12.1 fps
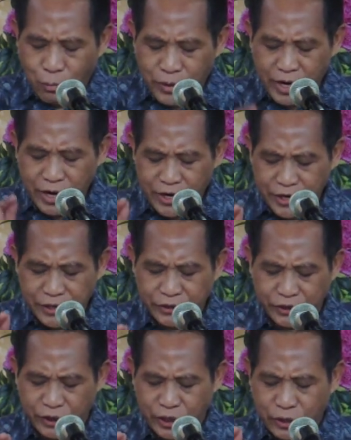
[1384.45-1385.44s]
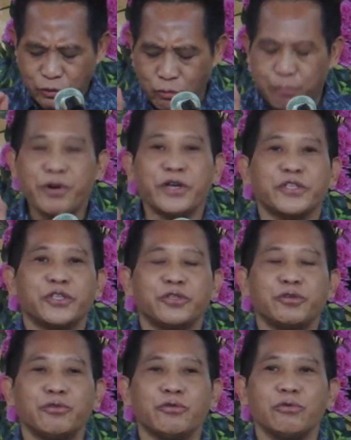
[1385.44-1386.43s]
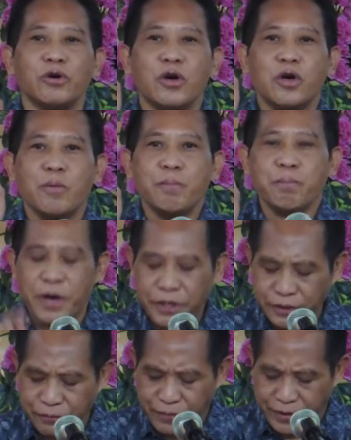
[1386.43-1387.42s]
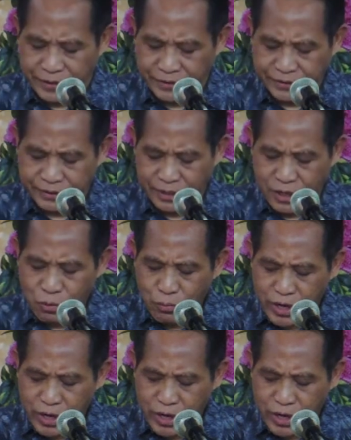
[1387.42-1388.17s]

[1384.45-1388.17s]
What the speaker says: We are urged to pursue perseverance.